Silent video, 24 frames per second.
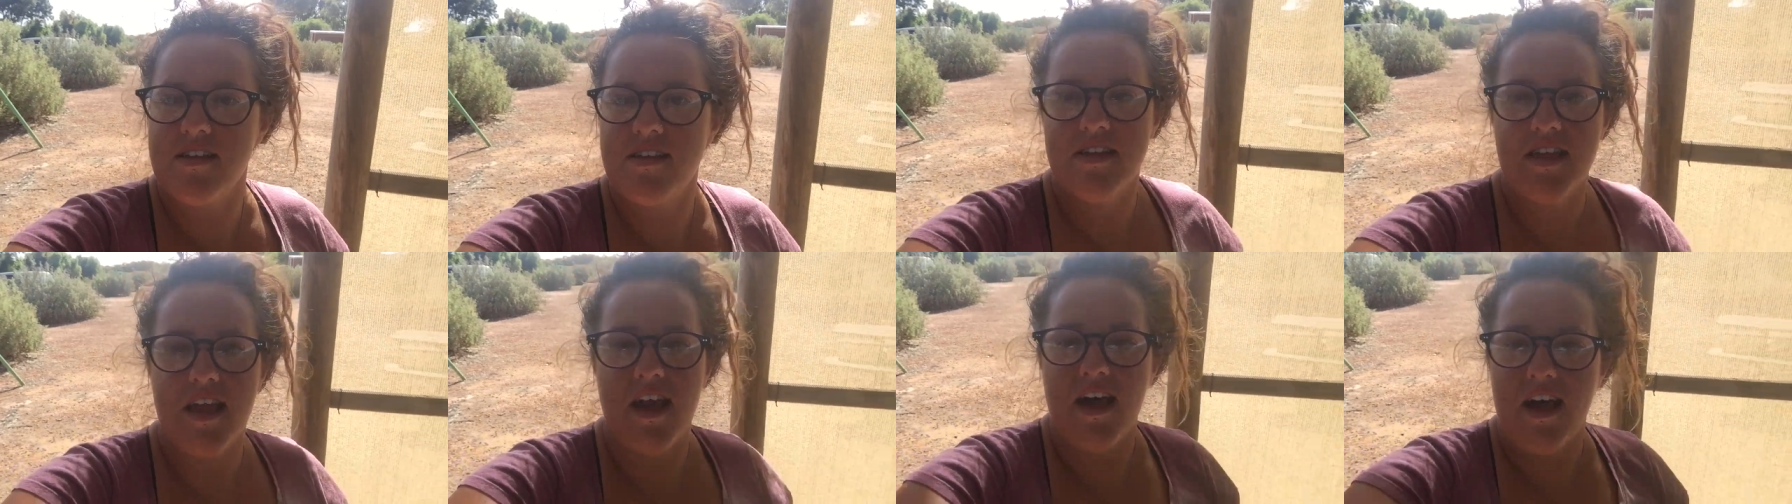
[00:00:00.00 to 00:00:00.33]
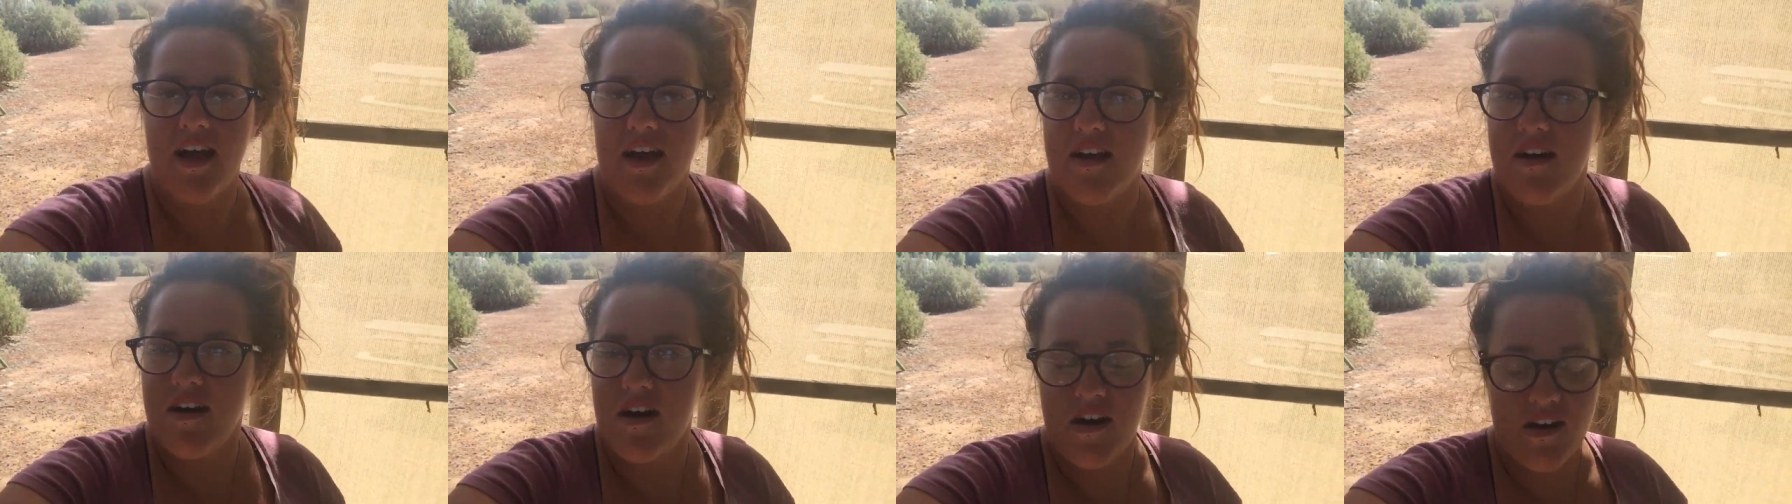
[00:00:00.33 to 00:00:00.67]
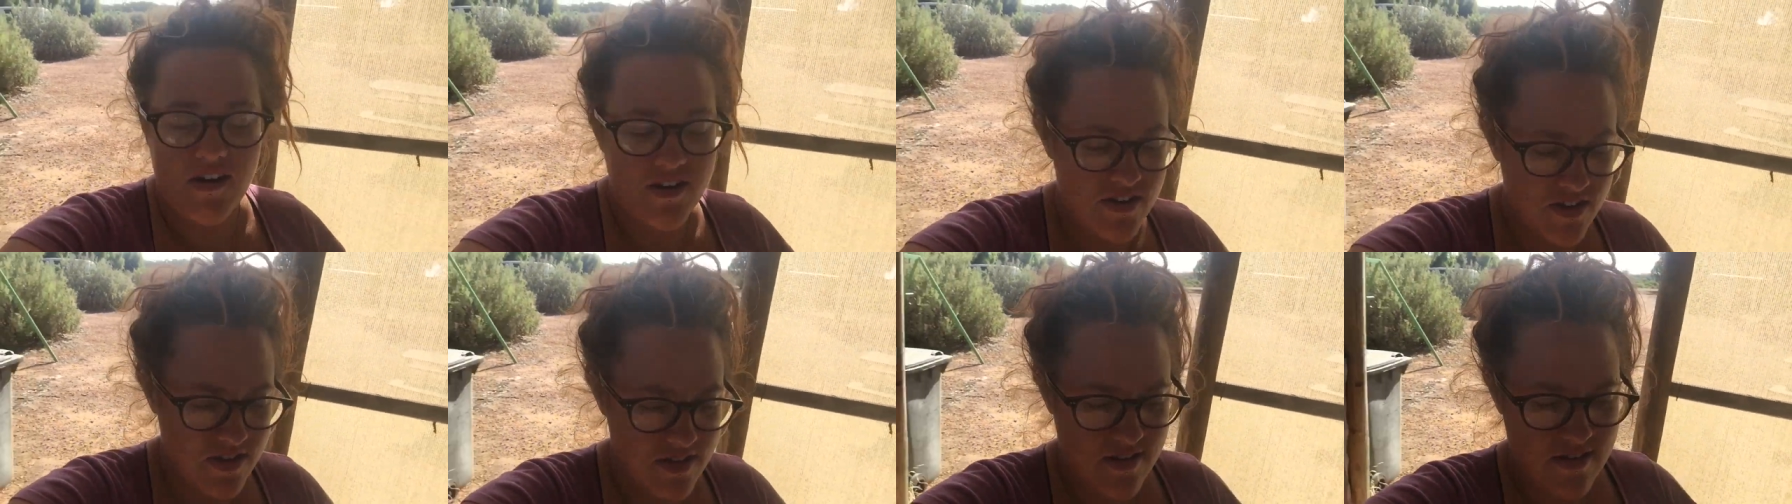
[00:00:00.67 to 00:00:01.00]
yeah
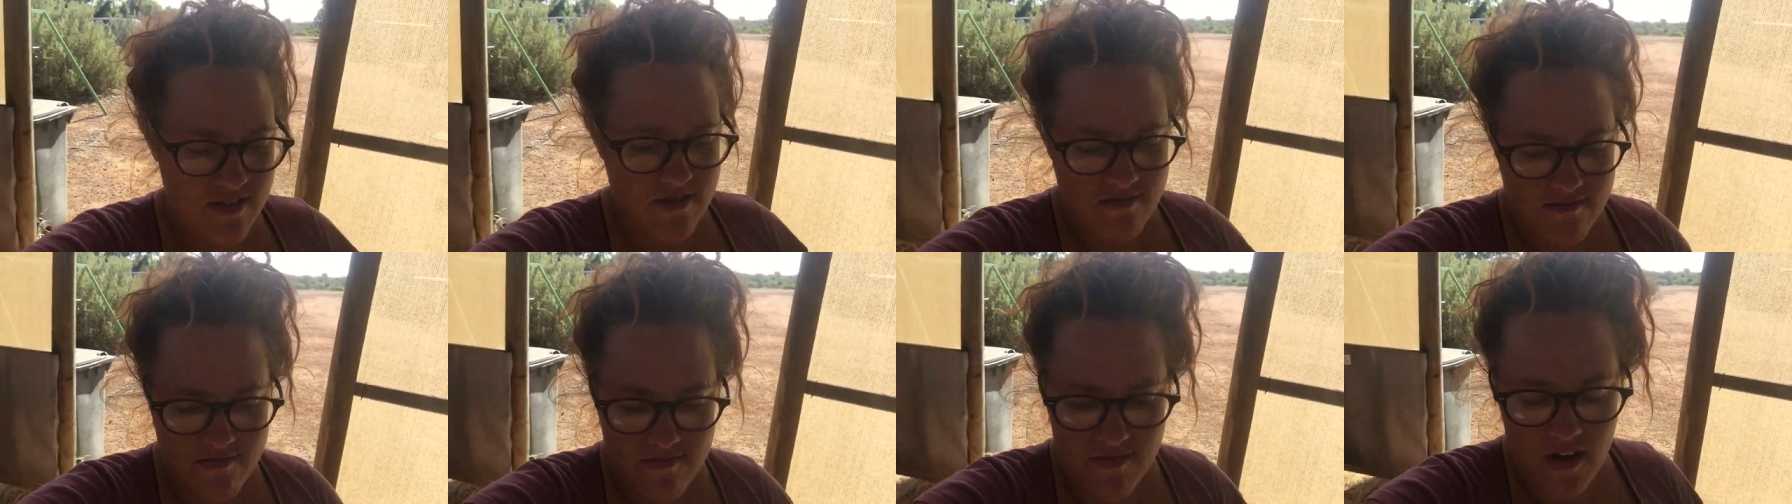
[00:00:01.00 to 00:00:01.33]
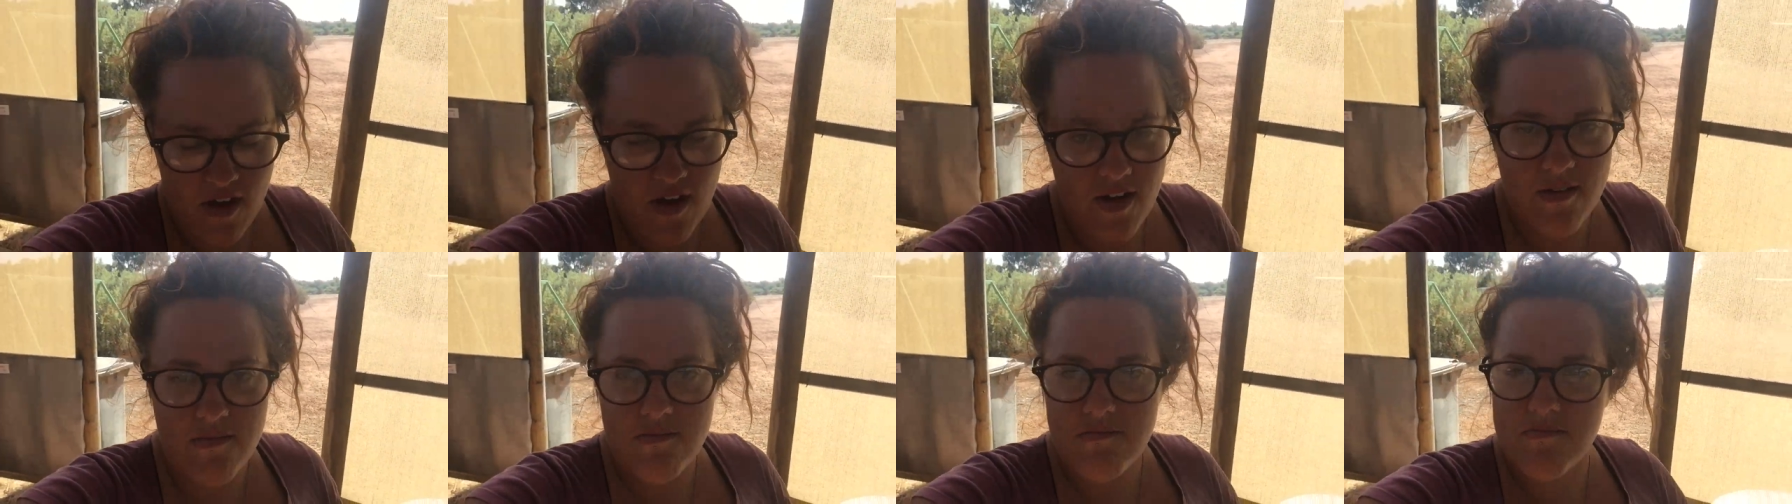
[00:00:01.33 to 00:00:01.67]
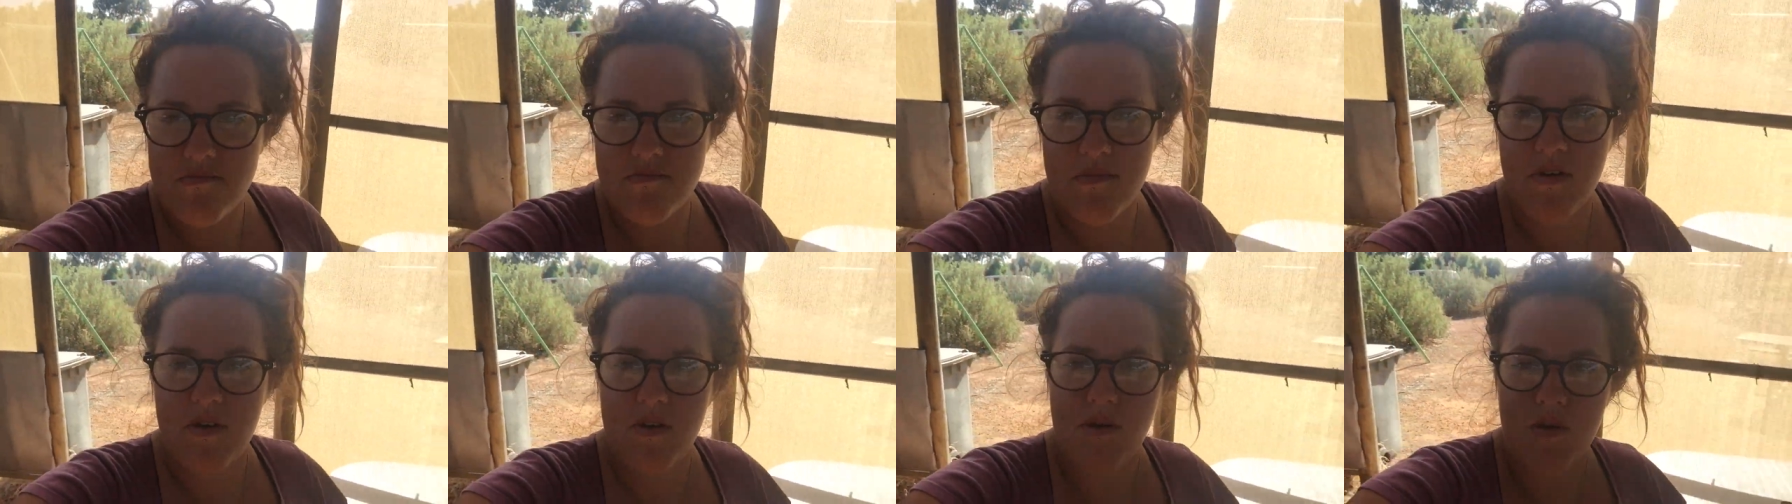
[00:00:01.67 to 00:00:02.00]
I just
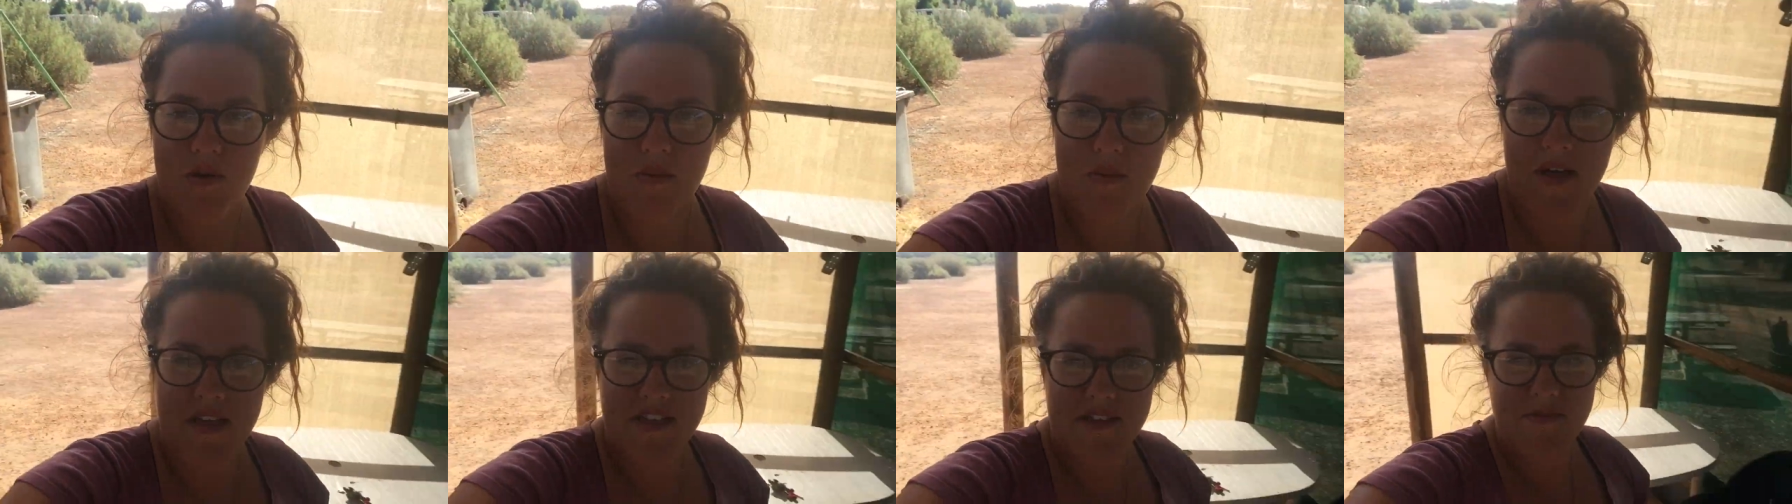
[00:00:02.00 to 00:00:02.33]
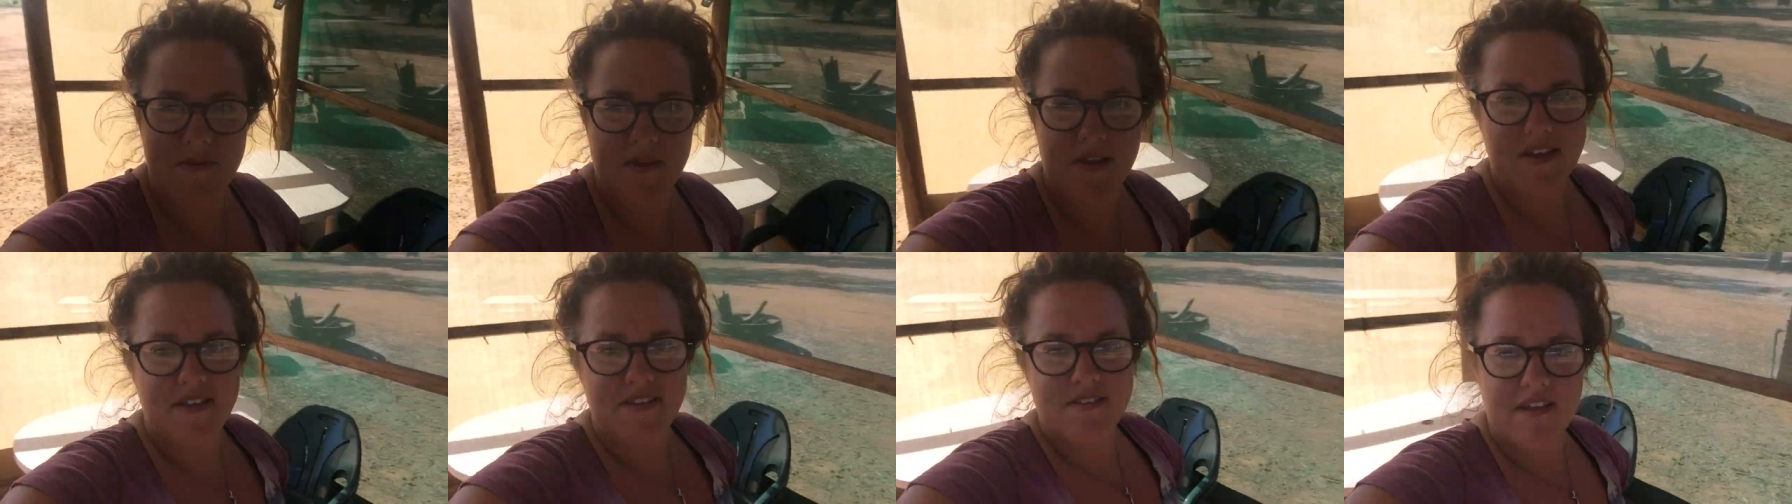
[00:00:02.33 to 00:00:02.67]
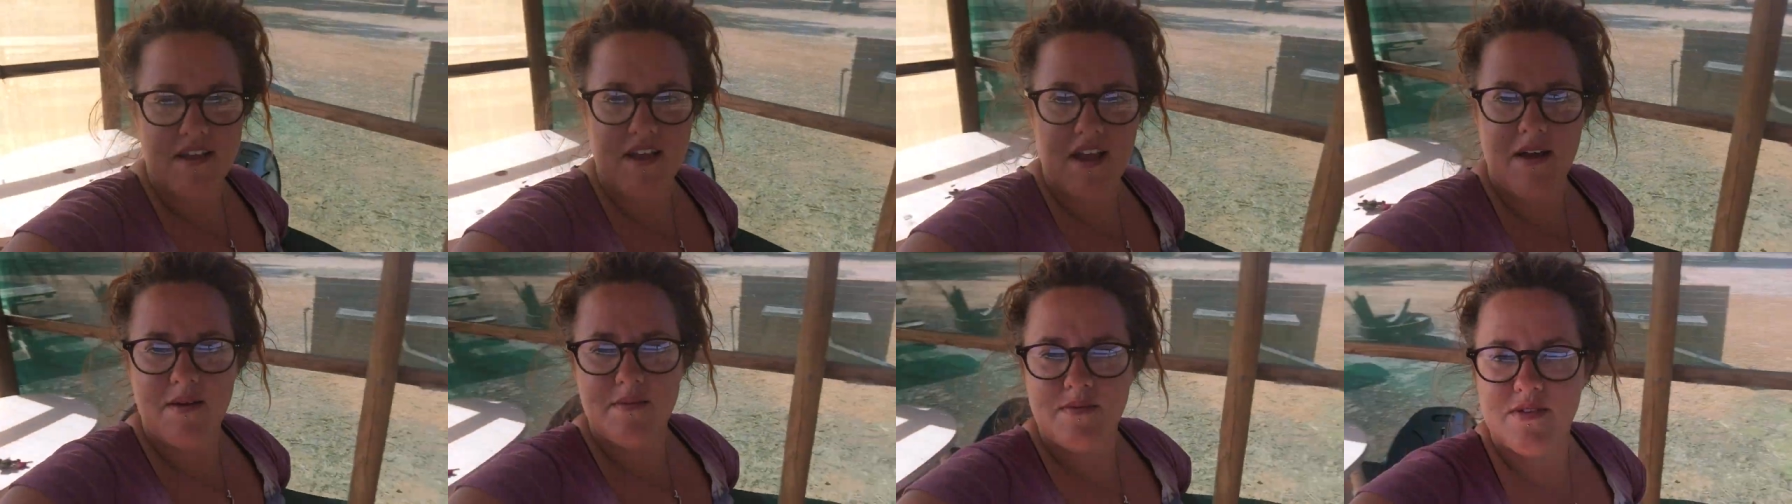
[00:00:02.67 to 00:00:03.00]
I'm all about his face.
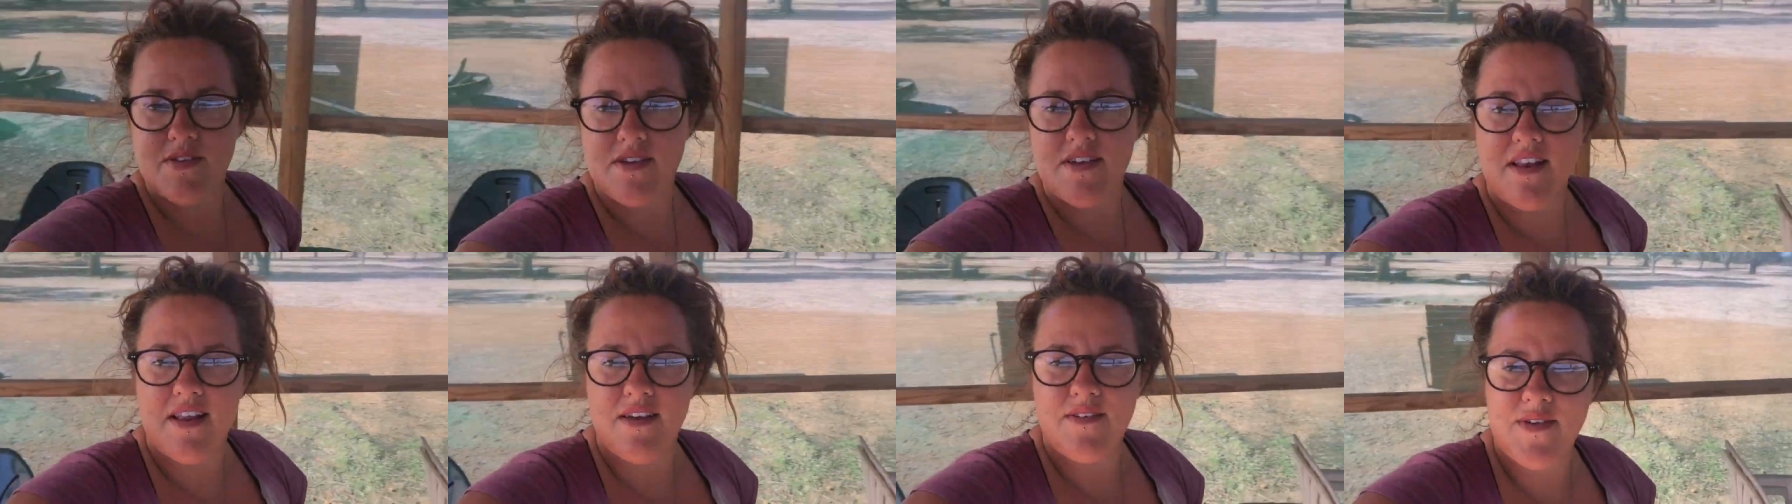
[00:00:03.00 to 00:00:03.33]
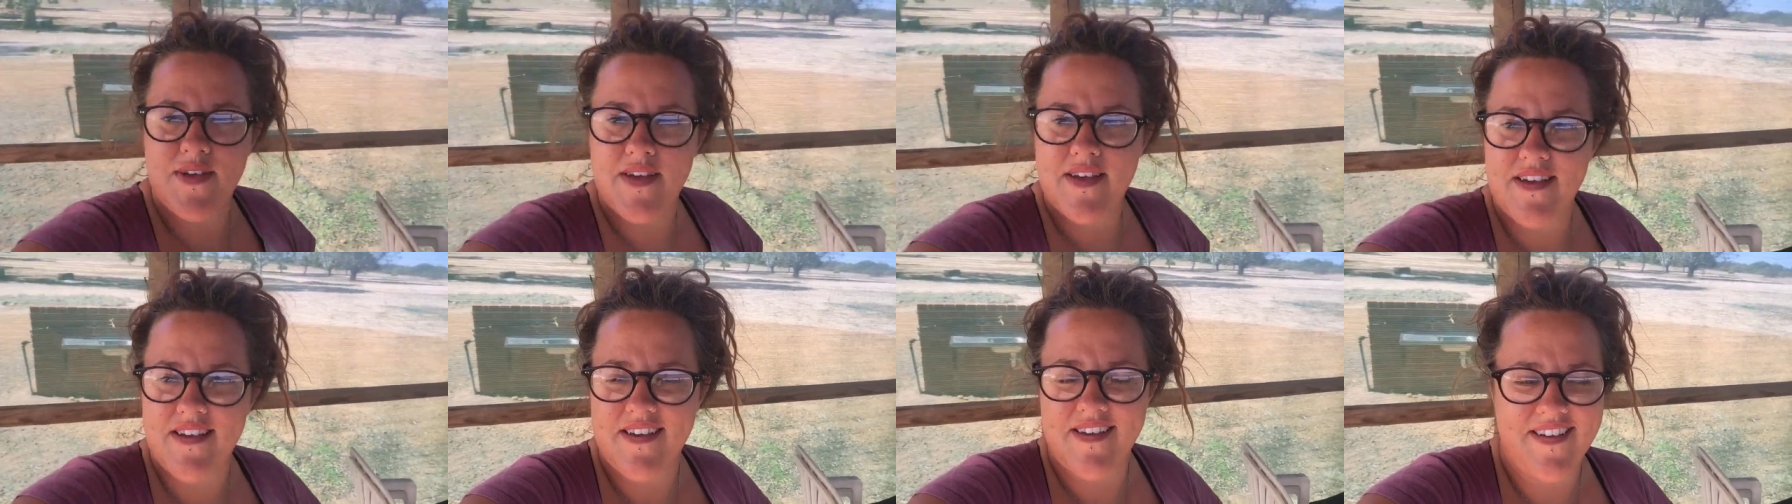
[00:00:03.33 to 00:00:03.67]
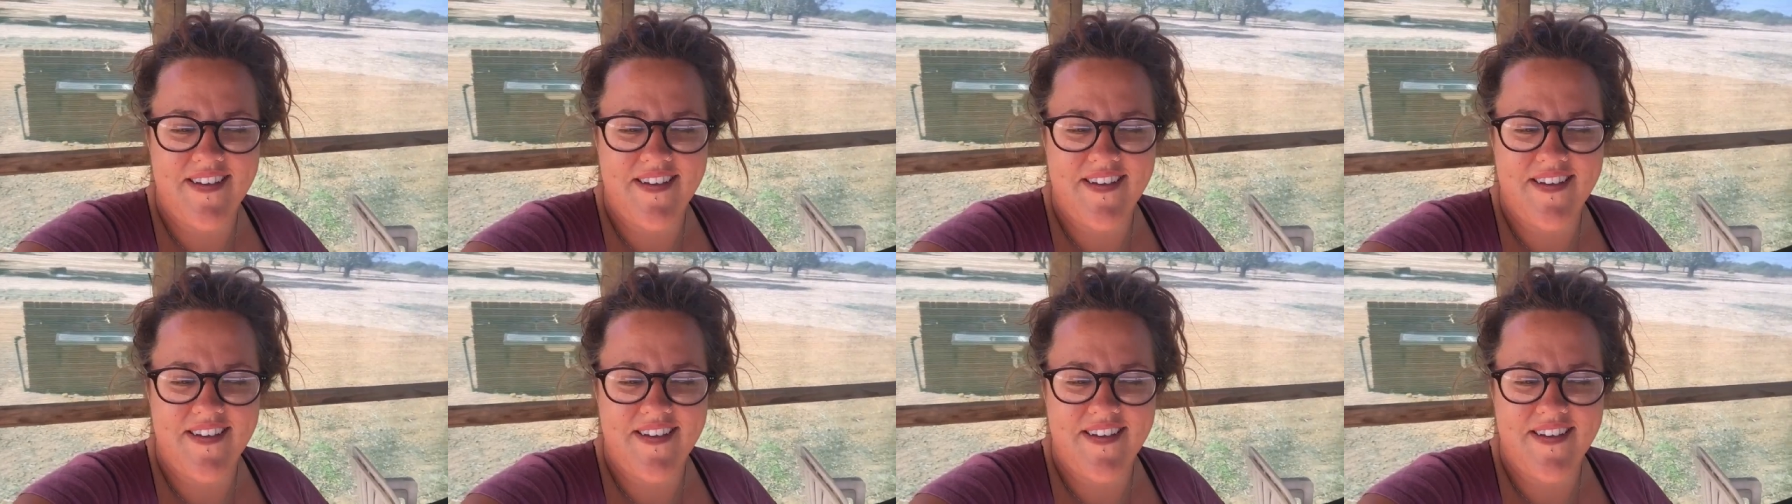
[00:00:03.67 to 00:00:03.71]
I absolutely love it.